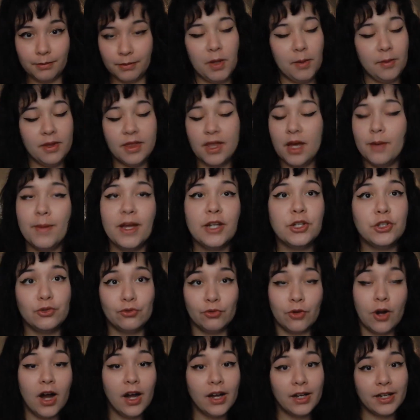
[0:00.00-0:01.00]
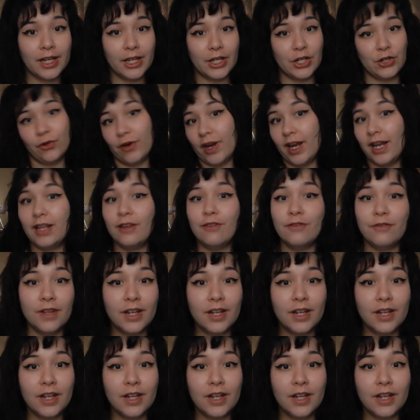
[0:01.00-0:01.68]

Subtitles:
Maybe that meant drawing, creating